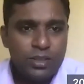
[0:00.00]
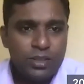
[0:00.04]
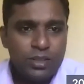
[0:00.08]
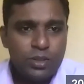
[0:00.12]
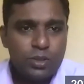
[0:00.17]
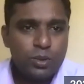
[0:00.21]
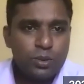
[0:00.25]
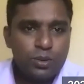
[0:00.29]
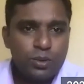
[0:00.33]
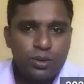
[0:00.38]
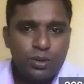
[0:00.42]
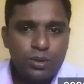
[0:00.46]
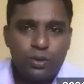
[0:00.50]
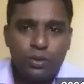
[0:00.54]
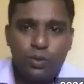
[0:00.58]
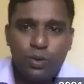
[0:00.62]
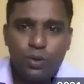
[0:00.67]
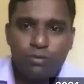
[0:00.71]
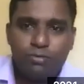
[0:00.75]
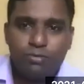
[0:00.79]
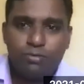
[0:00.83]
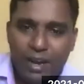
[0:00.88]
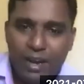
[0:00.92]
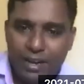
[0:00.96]
So
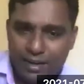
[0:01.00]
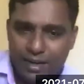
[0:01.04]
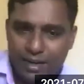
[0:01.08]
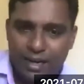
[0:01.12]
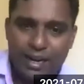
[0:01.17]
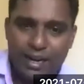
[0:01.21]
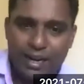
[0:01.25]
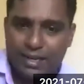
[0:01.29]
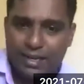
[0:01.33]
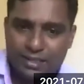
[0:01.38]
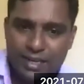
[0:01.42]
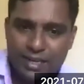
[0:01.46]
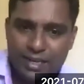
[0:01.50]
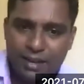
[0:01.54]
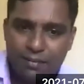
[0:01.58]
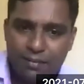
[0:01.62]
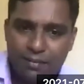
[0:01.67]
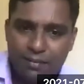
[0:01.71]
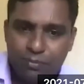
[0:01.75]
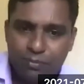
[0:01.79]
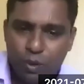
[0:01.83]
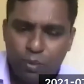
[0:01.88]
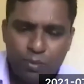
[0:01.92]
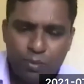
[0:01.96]
your final
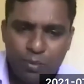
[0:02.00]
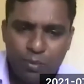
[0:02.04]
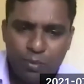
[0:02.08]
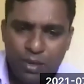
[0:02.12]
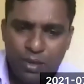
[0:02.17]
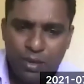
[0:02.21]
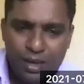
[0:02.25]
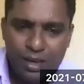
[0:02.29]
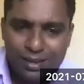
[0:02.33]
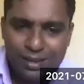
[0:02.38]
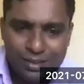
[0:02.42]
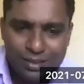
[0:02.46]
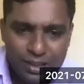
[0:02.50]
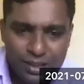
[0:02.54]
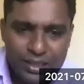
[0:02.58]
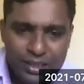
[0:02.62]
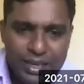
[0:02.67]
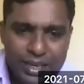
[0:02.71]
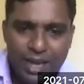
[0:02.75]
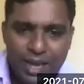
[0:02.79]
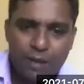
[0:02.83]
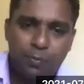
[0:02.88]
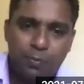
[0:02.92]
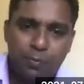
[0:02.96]
exam or maybe a
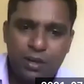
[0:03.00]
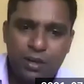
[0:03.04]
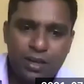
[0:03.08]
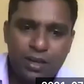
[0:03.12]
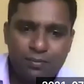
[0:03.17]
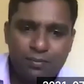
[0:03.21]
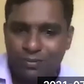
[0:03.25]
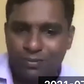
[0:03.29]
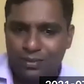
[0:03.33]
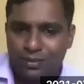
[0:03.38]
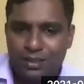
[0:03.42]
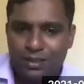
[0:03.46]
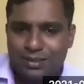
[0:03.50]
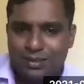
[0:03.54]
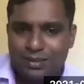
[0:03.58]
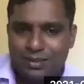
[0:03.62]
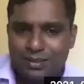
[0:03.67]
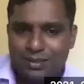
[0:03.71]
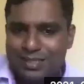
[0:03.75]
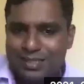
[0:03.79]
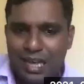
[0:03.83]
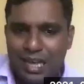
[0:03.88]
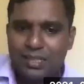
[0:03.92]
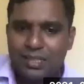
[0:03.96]
ERPM is the
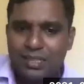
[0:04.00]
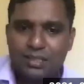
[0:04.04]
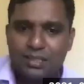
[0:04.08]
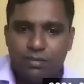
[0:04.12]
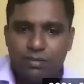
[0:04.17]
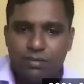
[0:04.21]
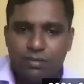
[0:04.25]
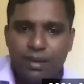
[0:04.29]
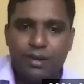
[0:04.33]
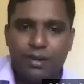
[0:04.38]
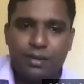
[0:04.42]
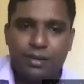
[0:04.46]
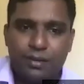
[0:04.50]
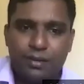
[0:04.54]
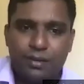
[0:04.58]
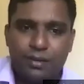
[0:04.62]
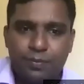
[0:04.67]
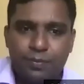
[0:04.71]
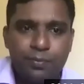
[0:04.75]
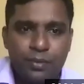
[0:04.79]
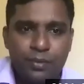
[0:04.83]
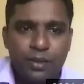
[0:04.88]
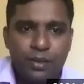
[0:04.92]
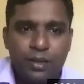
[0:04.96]
last event.
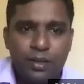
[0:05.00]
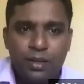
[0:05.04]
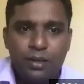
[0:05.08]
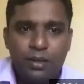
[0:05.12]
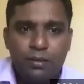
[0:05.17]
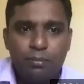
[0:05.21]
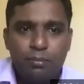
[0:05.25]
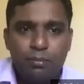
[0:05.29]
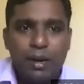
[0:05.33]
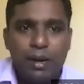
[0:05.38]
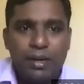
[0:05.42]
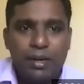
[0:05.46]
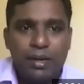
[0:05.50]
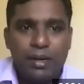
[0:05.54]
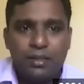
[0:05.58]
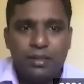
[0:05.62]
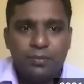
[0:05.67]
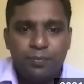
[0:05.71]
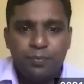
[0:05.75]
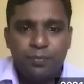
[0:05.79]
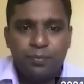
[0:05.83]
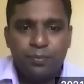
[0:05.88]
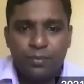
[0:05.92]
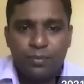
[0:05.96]
But
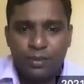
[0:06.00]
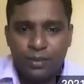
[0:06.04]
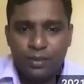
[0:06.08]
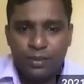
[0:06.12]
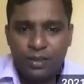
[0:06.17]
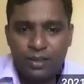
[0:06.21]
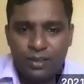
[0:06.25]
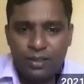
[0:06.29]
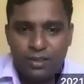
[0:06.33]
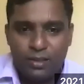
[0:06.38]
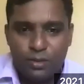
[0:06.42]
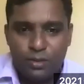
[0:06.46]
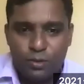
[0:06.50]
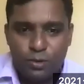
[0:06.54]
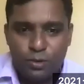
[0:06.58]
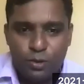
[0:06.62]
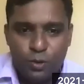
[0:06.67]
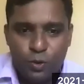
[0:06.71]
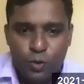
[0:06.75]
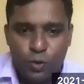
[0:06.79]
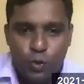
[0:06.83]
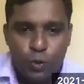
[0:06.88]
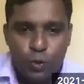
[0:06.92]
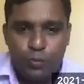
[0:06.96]

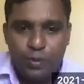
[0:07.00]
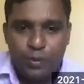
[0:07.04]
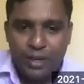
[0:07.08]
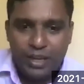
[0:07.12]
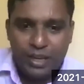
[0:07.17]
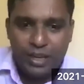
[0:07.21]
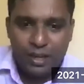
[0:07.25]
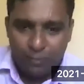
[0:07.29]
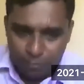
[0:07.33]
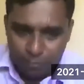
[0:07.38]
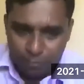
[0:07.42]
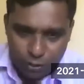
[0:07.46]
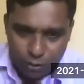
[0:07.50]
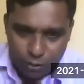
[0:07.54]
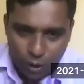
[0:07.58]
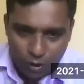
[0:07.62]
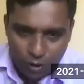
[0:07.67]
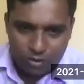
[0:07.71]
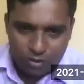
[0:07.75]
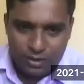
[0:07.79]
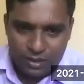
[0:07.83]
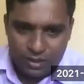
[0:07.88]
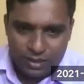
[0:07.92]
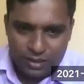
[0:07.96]
to become
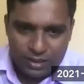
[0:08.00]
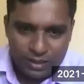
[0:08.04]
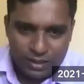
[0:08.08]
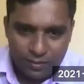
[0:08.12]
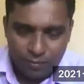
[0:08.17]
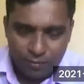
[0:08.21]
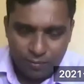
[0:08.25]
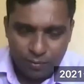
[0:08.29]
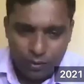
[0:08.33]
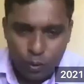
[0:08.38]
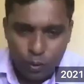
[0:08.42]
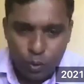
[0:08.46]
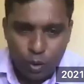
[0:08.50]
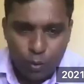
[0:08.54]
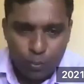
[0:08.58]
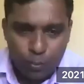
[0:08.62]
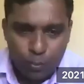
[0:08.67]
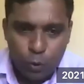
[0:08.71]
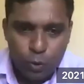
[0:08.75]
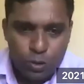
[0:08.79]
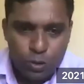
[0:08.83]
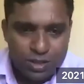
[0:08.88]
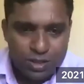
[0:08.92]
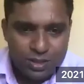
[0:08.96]
doctor, your
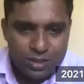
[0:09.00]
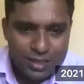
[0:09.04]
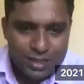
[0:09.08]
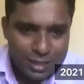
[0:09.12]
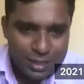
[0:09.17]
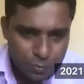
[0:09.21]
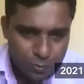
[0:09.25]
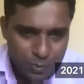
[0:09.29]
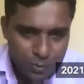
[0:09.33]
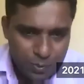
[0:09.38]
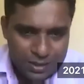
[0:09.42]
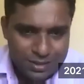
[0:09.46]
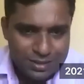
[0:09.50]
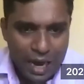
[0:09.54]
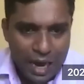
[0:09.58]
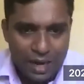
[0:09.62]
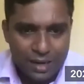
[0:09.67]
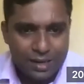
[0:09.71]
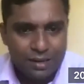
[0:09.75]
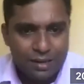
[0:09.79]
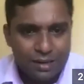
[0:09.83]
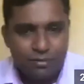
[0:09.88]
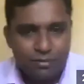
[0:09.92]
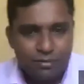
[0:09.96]
process has been
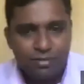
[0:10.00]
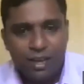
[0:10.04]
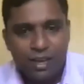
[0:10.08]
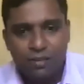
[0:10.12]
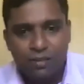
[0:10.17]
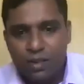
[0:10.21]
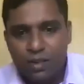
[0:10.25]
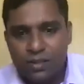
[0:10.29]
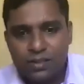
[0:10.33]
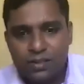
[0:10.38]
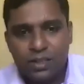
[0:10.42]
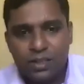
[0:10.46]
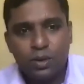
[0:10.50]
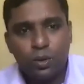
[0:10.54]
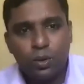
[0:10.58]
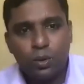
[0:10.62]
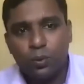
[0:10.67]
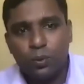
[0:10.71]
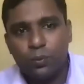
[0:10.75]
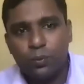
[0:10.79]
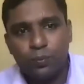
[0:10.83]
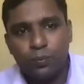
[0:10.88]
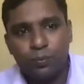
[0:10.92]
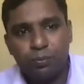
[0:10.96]
started five years
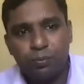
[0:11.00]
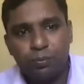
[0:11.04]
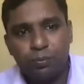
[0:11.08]
ago.